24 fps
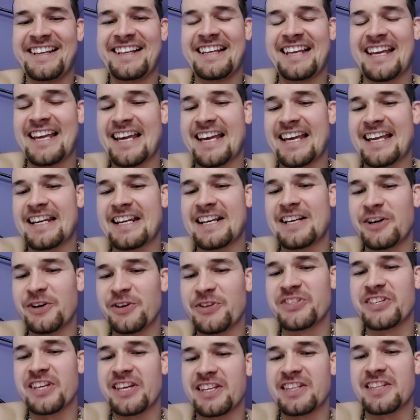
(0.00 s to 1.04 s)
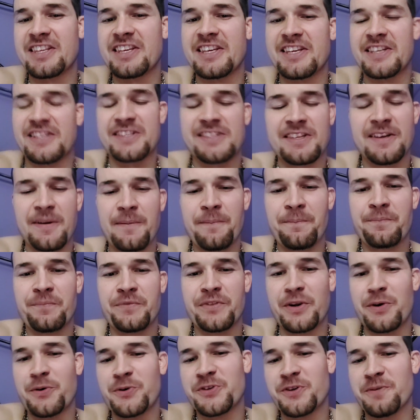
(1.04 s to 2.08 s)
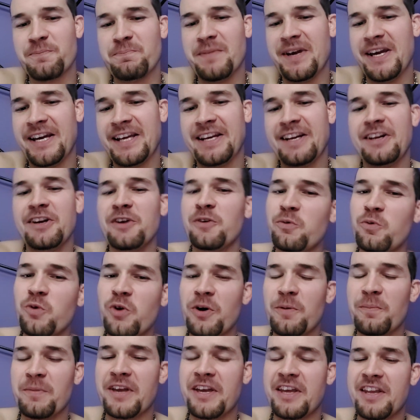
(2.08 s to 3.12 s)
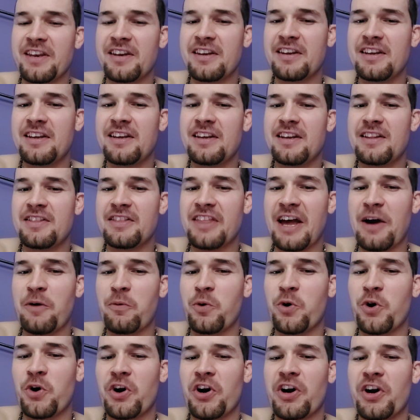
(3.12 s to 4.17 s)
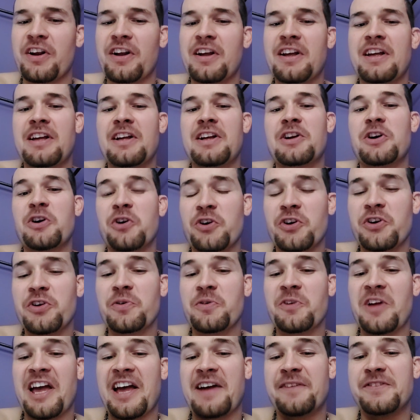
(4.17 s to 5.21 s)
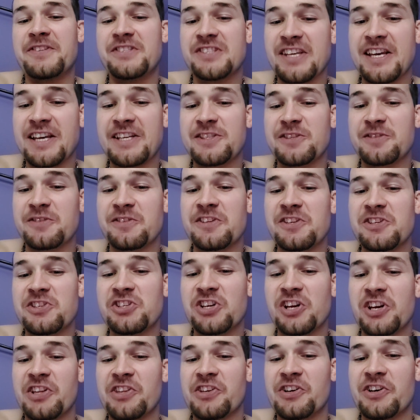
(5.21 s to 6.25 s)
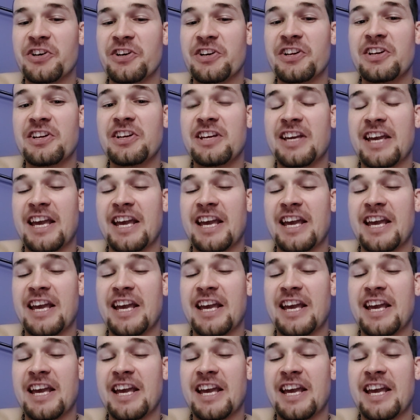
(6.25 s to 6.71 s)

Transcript: And it goes like this. There was a man and a woman that were going to have sex with each other.